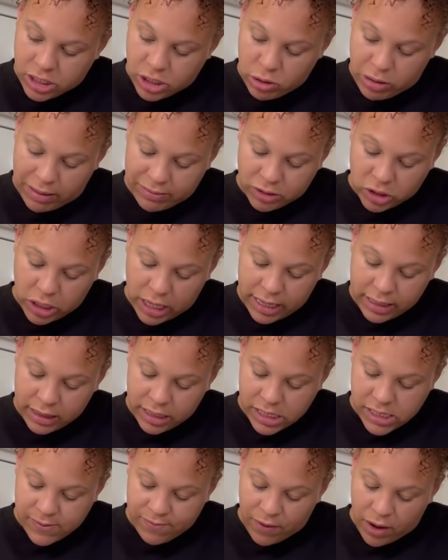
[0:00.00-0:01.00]
you have tried
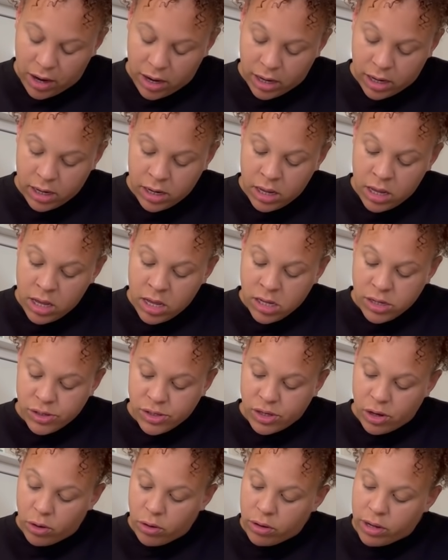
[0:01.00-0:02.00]
thus far.
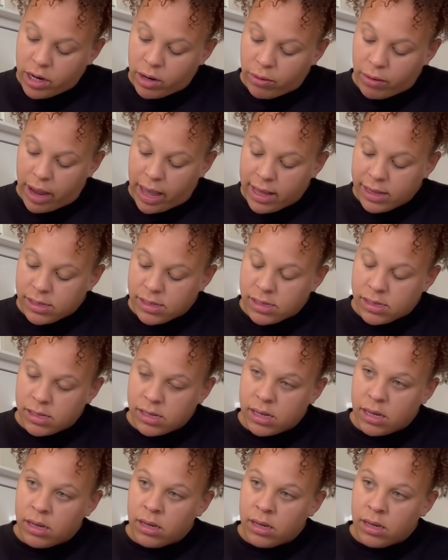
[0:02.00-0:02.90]
So Caress